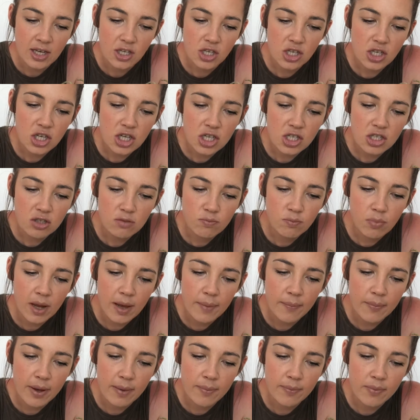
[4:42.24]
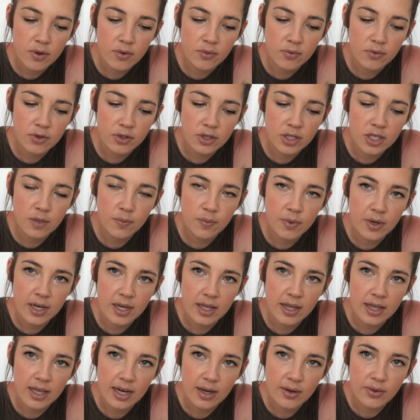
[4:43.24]
just to plump up the roots a bit,
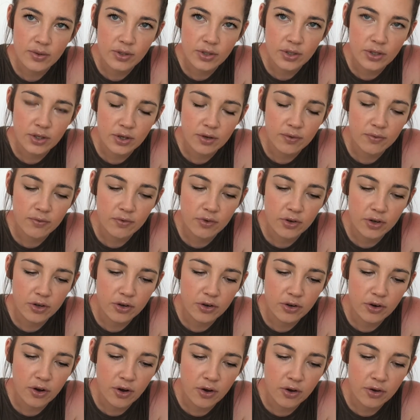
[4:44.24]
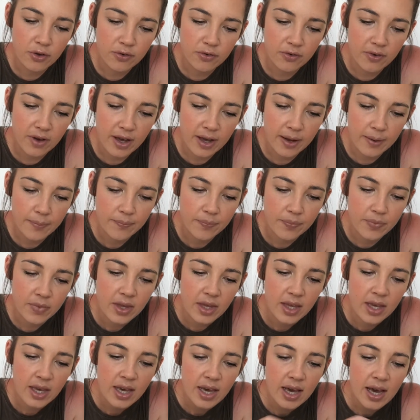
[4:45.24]
and then I was going to convert it over.
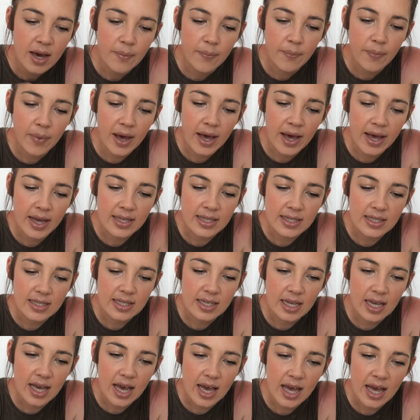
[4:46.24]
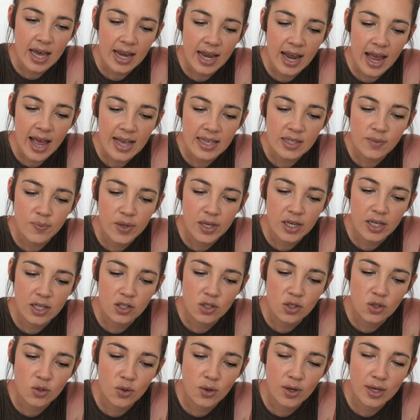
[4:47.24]
But it has been in
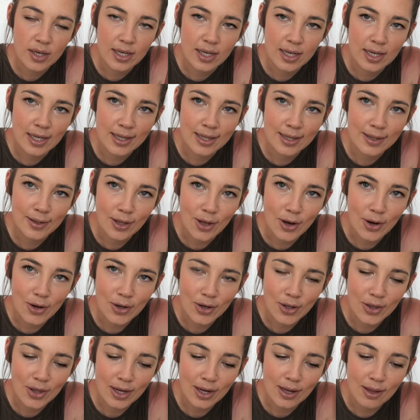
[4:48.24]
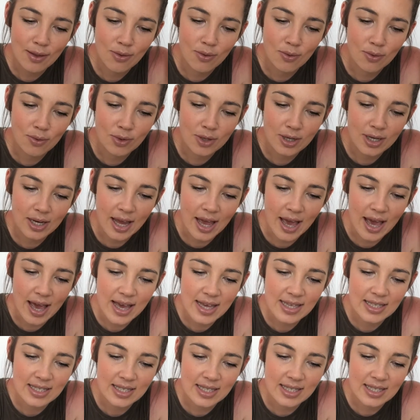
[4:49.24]
soil a little longer than I thought it
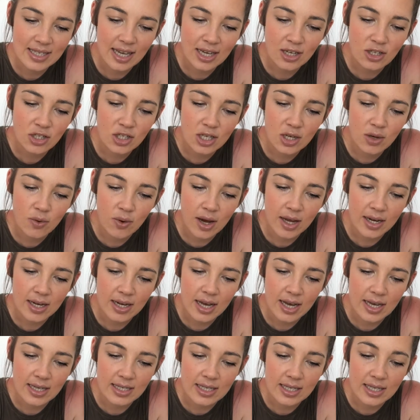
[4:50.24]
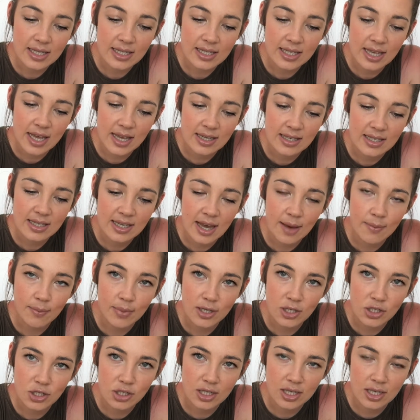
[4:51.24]
has, and it's actually quite nicely
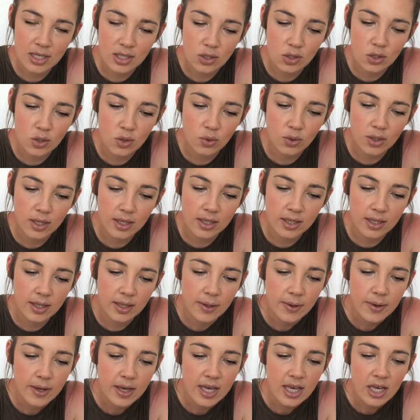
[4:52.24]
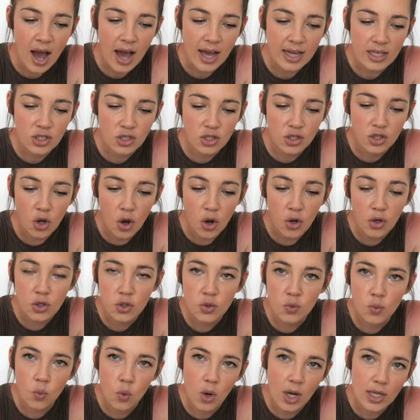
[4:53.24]
established in soil. I
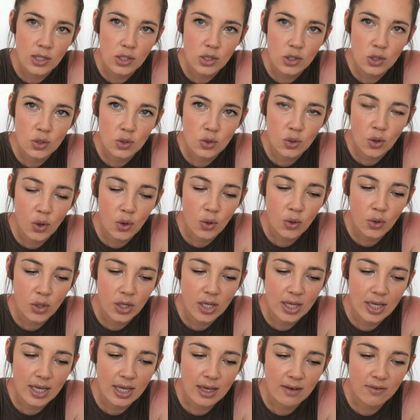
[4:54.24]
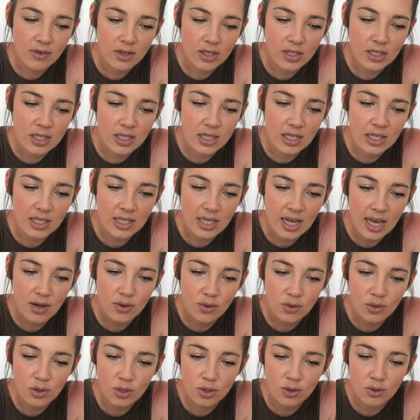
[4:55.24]
don't want to only give it a day or
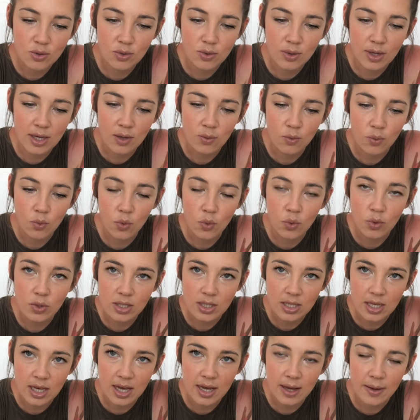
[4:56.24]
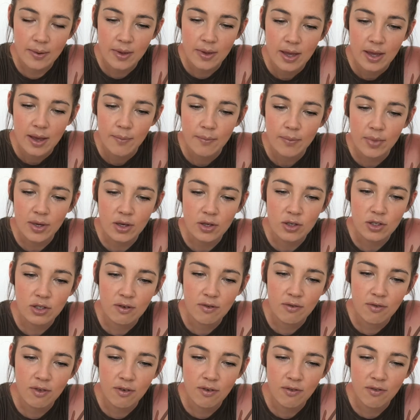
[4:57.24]
2 in water because
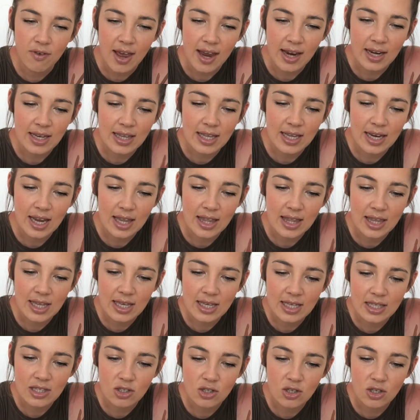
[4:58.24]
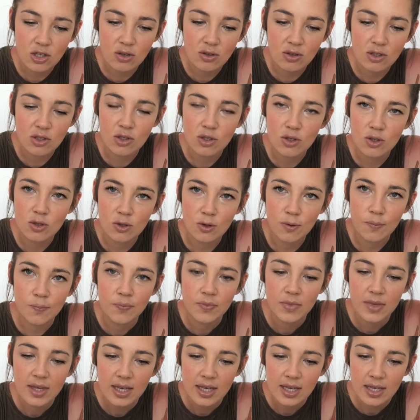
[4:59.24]
of the fact that I think it's going to
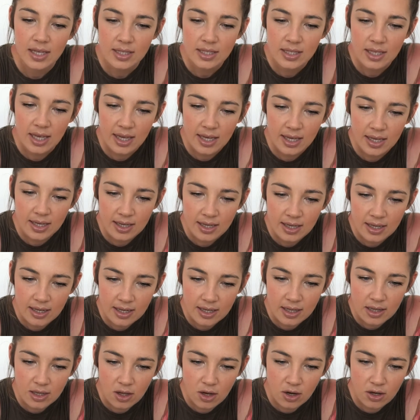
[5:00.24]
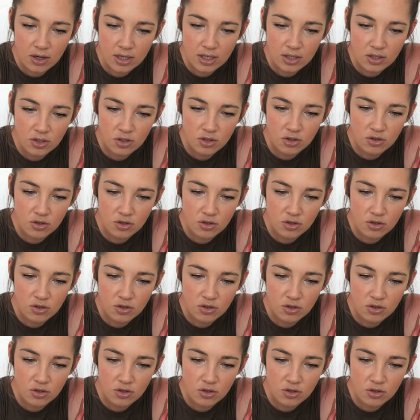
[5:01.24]
take a little longer to